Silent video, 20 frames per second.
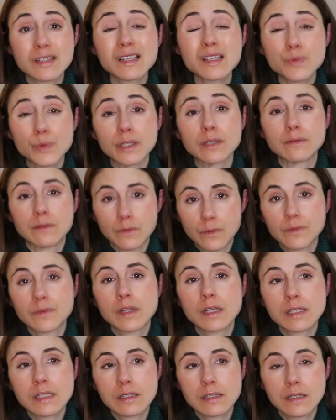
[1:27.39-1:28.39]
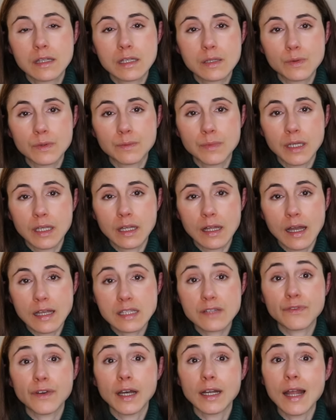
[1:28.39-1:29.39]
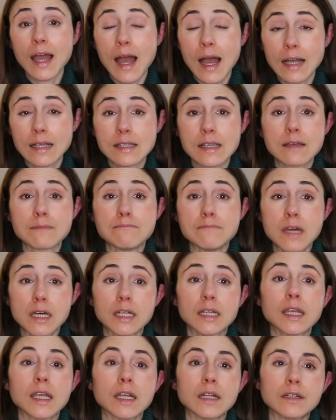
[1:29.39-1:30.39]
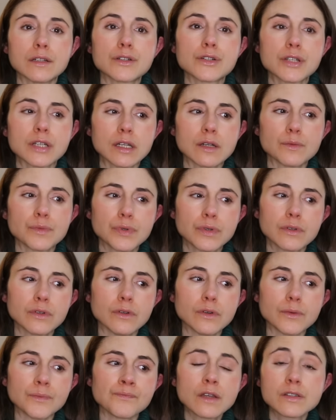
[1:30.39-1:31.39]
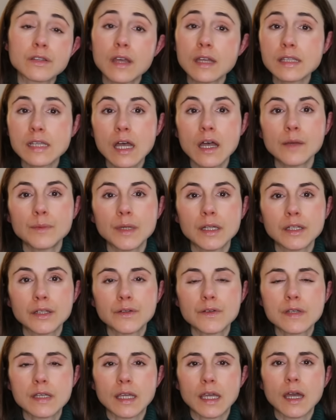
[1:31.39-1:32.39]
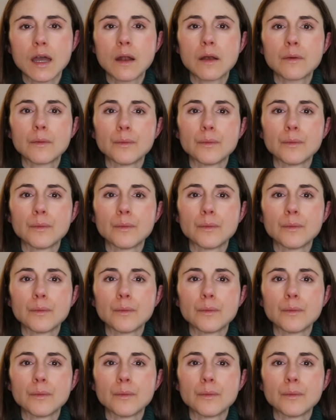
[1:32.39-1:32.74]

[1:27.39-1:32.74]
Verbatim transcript: This would, this, this would be classified as as a medicated shampoo. So that's how I've been using it.